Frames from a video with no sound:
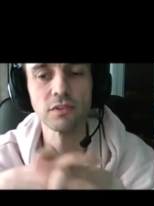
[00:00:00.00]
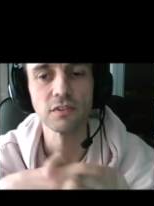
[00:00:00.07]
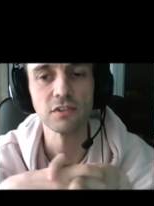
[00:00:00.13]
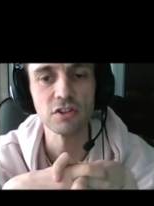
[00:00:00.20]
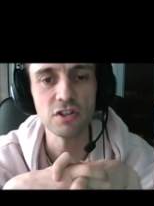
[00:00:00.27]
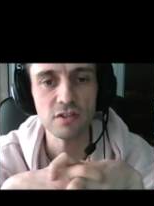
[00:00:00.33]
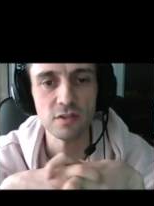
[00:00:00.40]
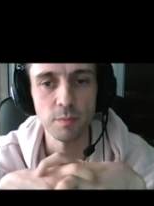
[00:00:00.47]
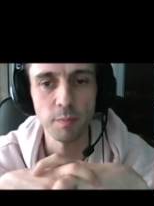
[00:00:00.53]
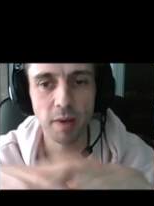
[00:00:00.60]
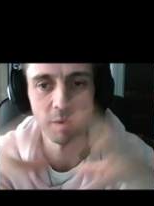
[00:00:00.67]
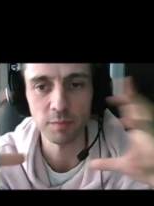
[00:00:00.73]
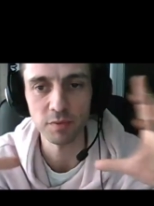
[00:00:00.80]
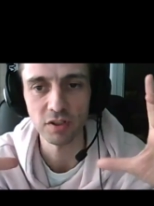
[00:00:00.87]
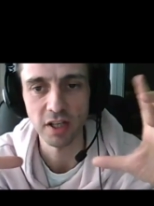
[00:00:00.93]
such as a
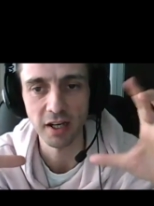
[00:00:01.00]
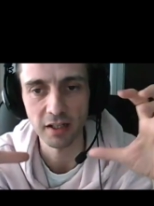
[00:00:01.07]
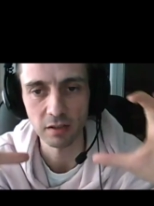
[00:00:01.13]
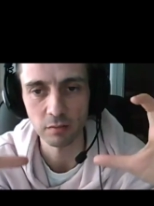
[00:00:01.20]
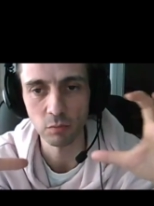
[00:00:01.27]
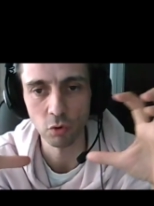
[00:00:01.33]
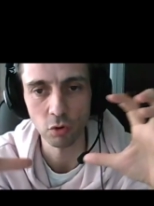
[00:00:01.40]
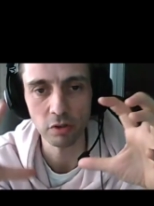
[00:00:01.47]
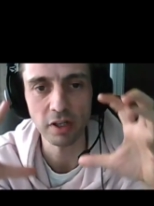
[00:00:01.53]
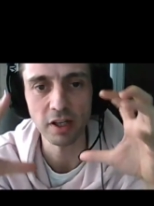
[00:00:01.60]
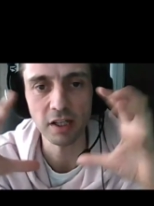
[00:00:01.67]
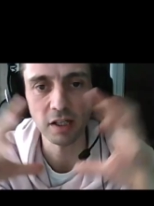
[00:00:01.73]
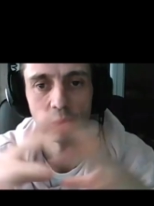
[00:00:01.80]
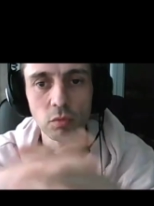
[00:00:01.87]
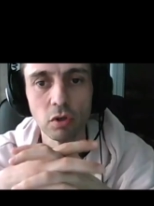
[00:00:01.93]
peptide,
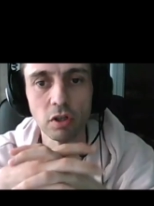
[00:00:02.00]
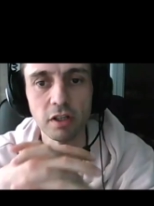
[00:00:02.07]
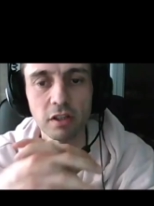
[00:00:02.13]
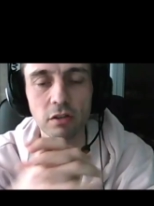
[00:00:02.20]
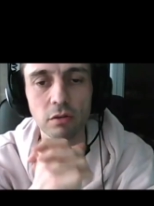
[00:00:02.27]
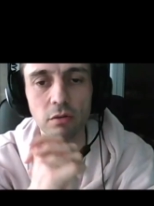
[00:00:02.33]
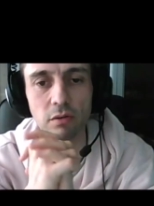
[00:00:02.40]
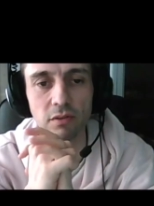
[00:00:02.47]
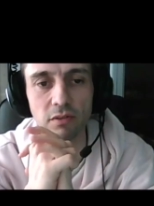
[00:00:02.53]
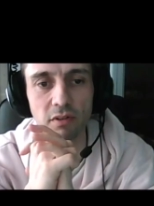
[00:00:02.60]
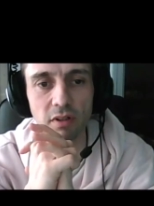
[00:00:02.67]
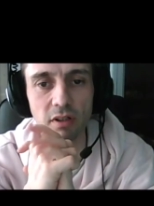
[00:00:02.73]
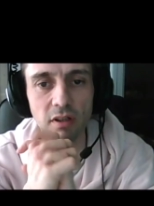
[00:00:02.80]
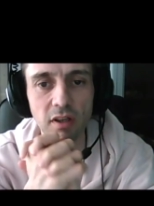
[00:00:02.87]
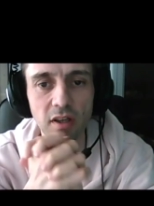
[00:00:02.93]
organic molecules.
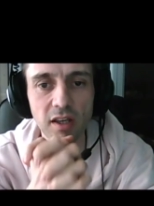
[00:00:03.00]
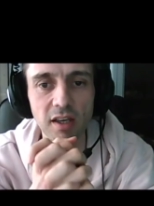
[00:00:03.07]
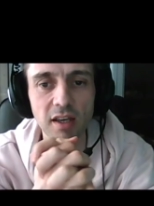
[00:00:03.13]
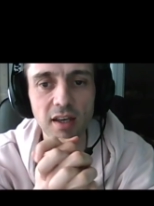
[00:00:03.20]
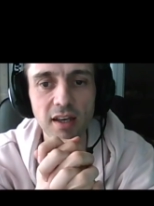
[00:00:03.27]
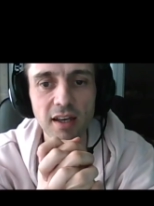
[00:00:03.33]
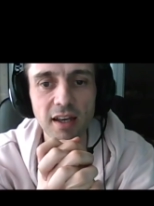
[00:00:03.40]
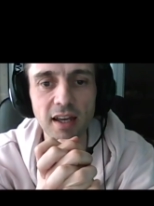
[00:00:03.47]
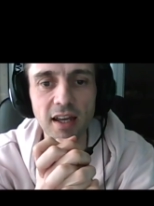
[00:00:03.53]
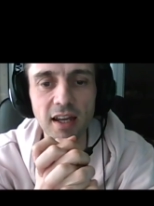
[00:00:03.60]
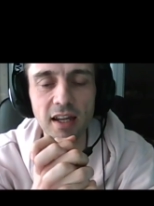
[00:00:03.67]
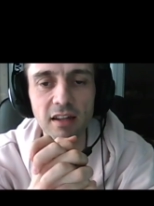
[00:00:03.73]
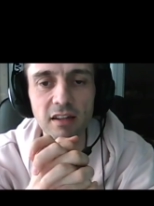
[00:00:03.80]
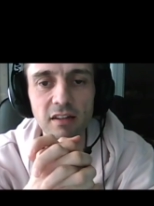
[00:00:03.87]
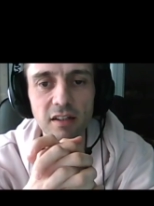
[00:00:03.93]

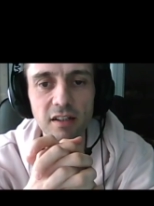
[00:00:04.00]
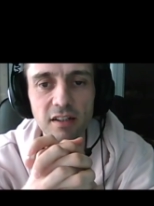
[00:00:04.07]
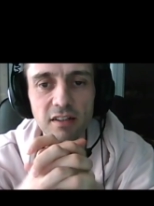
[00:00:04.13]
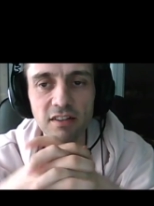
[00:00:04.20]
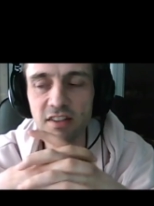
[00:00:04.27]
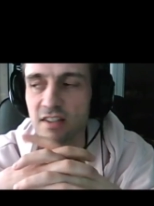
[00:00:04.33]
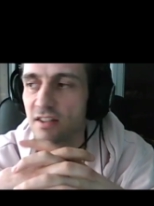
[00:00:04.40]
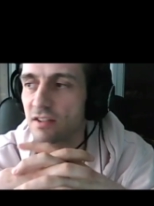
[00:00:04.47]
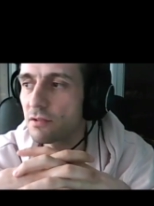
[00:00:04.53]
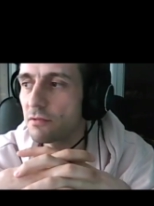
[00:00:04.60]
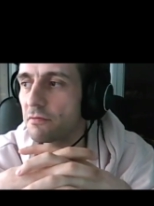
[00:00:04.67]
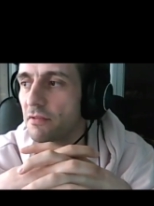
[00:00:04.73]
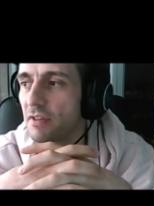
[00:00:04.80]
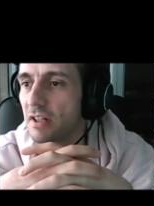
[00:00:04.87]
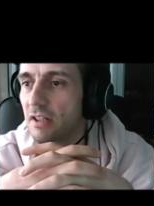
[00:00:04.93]
And this
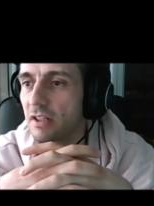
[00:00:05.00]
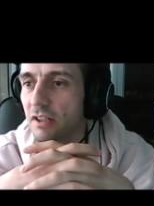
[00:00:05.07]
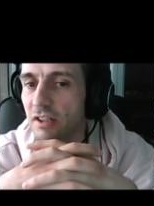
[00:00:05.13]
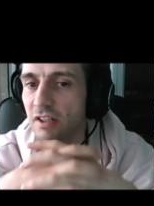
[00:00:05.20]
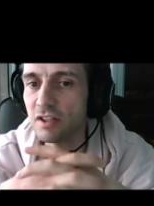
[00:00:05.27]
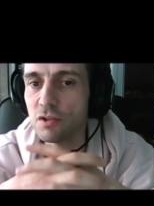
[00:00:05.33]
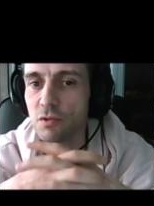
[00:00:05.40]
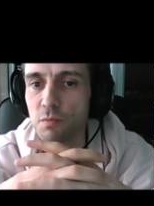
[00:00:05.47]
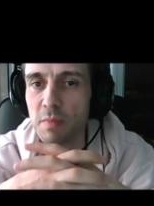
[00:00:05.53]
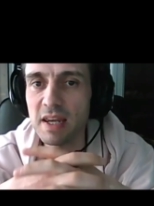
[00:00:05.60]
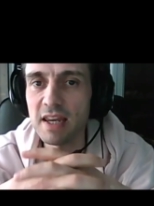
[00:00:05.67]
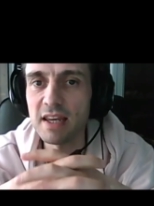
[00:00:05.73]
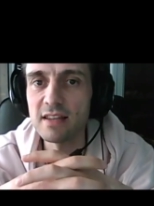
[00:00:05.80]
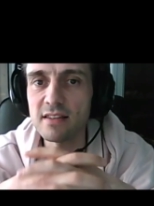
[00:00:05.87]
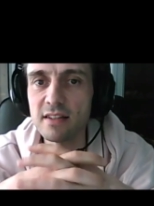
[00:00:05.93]

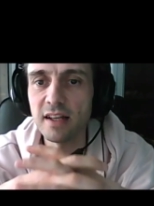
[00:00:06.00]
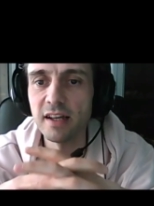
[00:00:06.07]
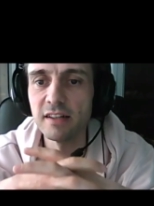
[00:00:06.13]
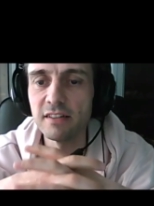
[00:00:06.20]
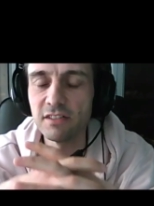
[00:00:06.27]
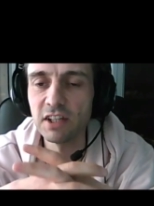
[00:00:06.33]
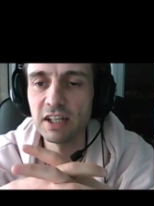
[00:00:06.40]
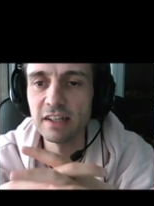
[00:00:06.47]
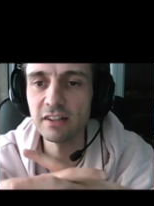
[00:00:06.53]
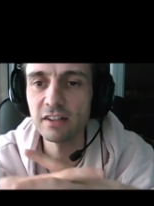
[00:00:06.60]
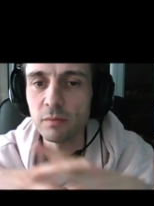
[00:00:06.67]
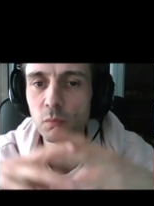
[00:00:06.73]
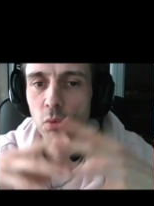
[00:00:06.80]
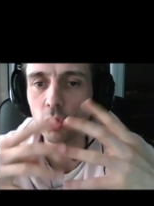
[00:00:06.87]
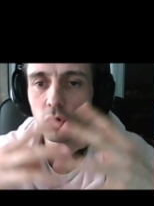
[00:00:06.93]
makes the
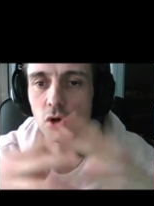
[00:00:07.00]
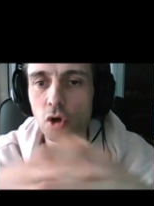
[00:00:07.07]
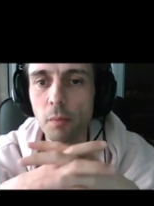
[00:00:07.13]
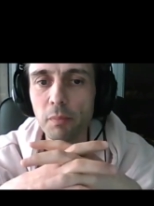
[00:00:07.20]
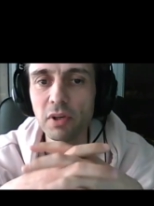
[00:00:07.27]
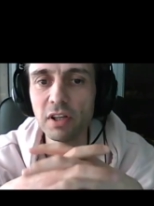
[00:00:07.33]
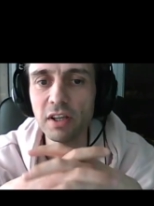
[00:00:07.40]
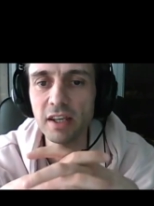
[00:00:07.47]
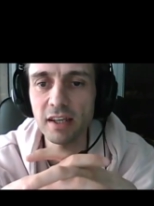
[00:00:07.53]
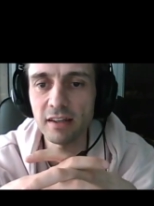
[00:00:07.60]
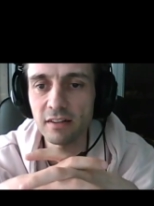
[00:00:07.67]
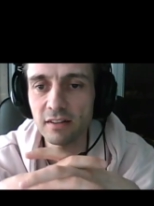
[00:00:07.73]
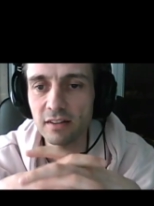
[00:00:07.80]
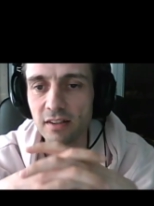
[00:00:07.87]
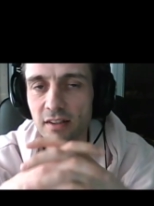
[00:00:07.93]
data more
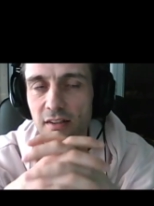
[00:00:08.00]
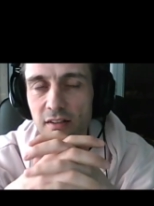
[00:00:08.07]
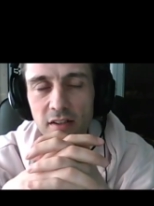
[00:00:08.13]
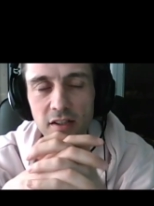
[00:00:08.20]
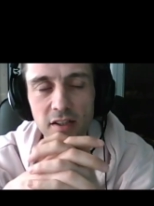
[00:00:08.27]
complicated,